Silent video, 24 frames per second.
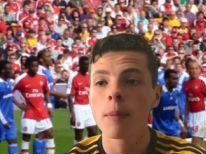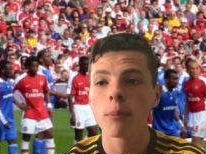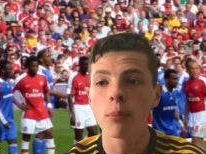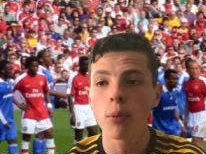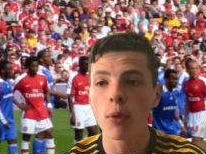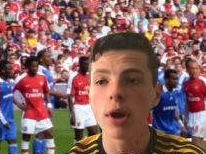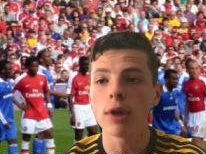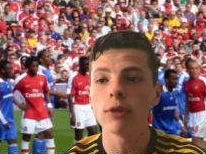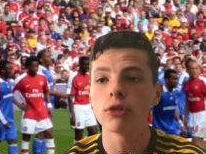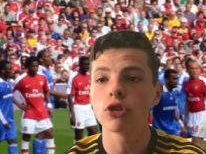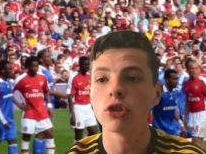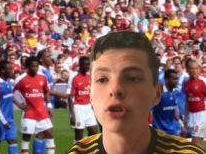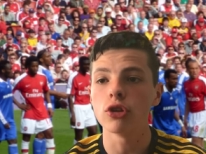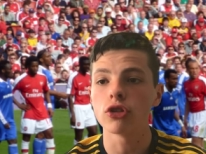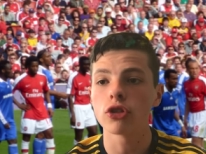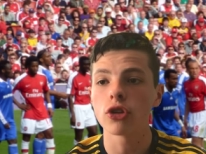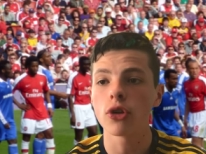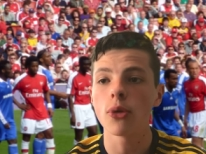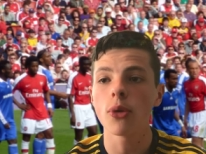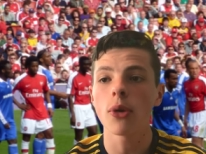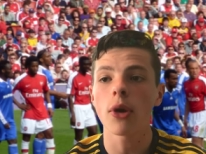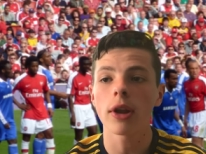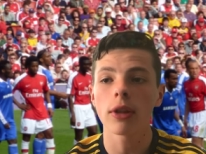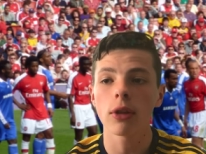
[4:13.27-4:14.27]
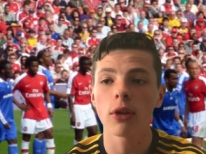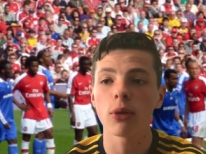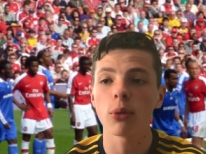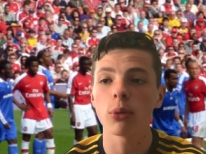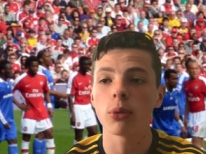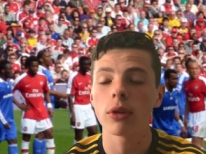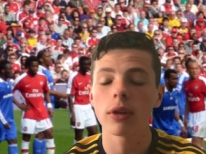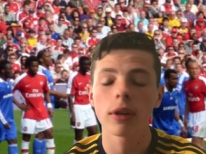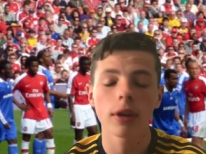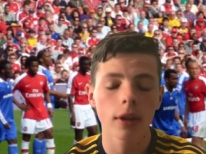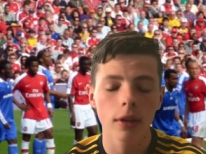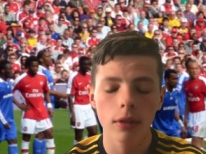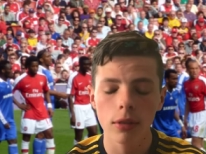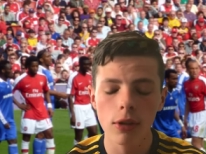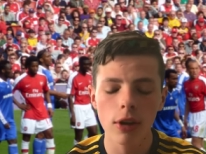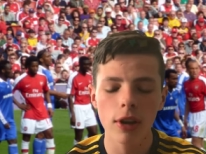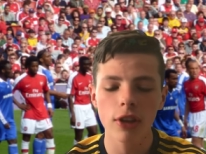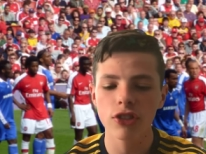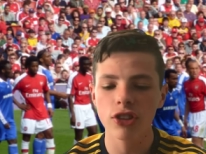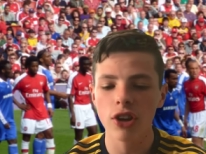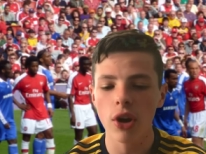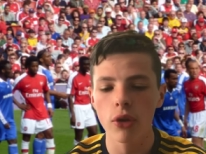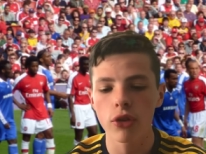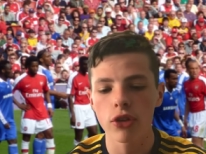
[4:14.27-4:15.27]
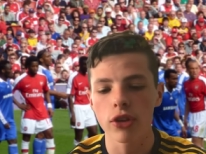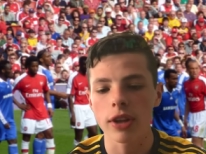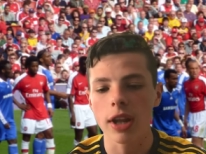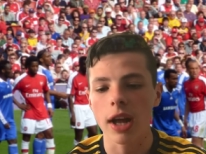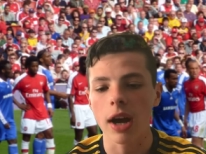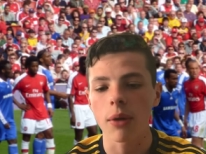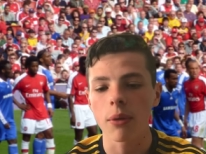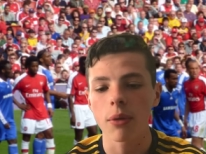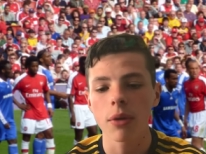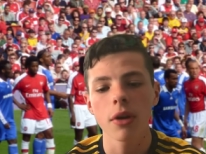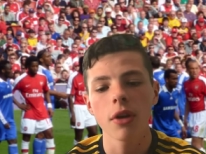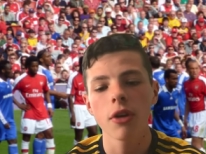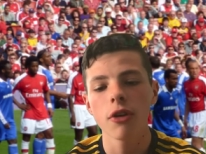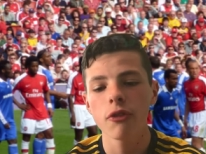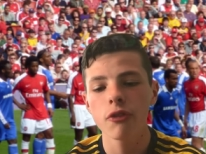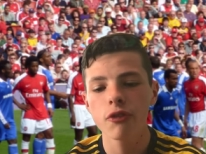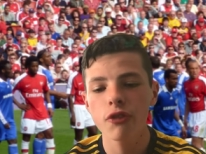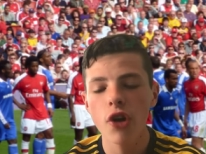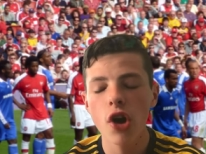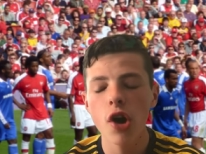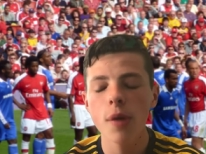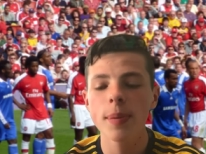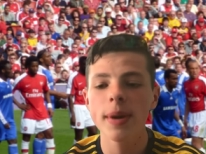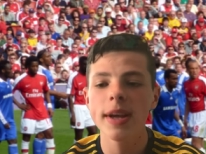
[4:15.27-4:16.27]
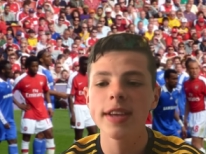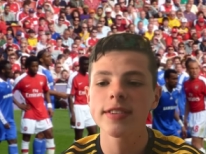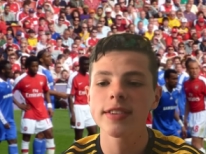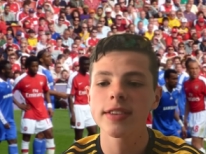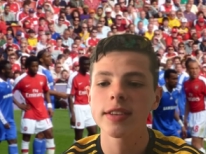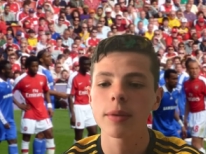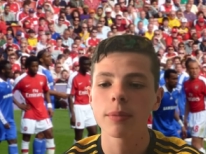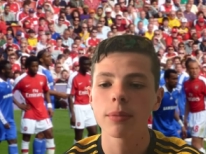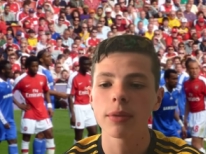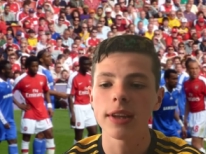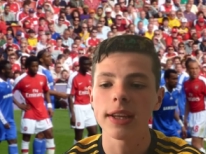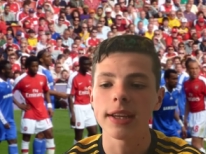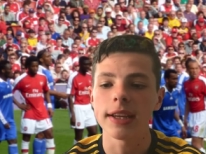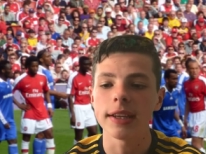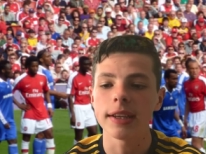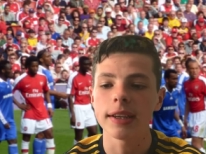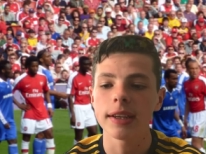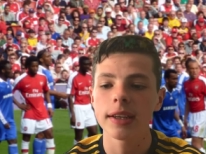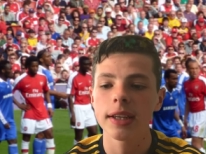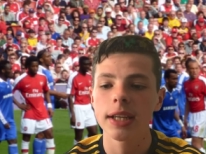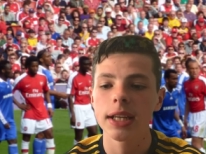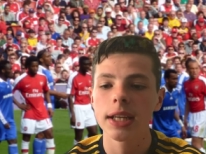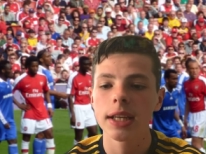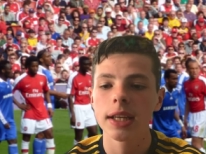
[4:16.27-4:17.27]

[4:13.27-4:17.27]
Bought in Tuchel. Look at Chelsea now. 3rd place in the league.